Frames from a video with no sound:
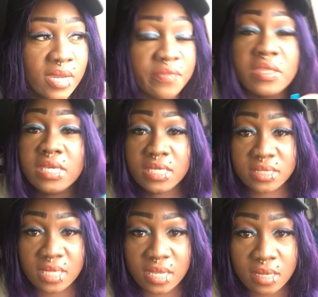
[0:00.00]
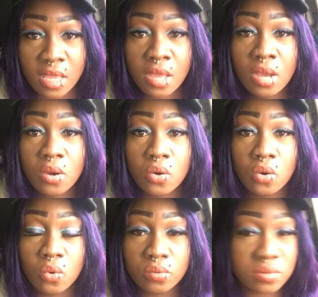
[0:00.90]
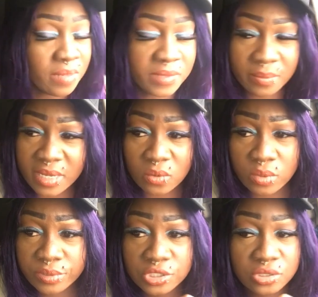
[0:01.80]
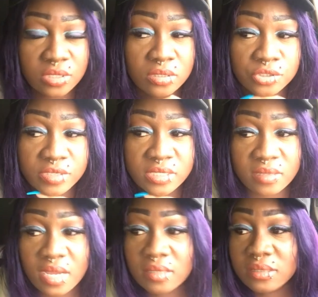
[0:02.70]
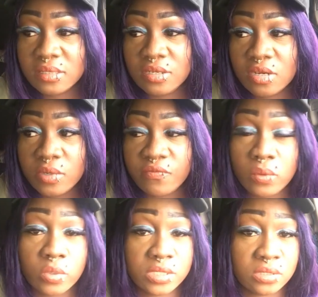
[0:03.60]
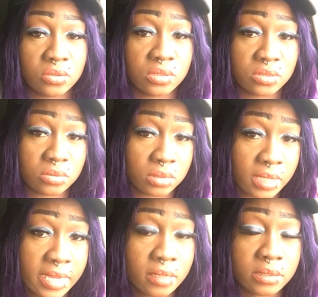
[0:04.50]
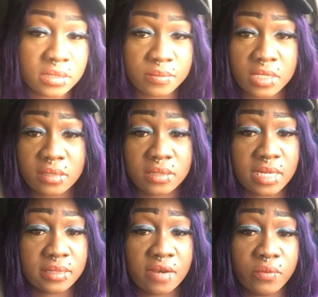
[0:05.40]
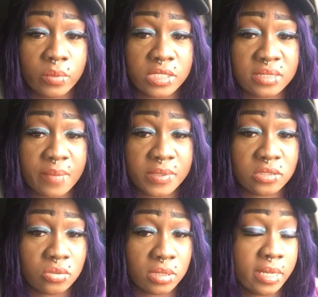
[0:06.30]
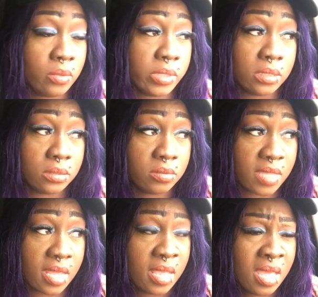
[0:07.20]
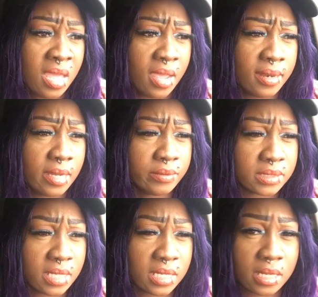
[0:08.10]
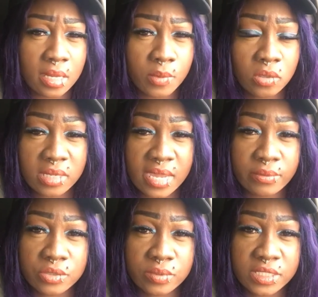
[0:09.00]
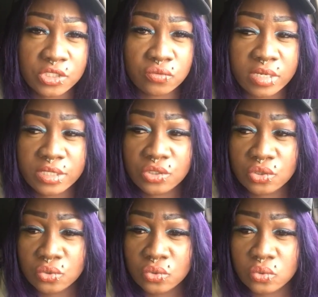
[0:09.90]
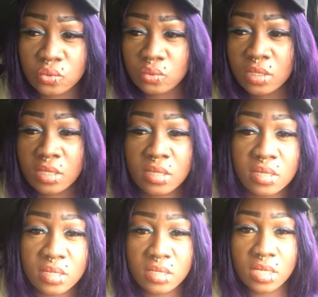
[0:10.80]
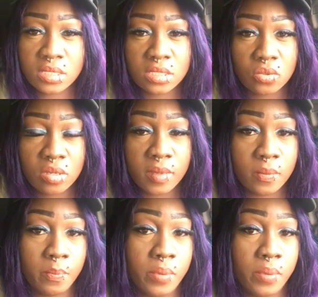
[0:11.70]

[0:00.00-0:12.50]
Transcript: think he said something about we were just going to go straight to the house, and you know what, if we want to go to the store later or something else like that, if we want to stop at the store later, we could do that. And I was like, okay. I was really trying to get to know him in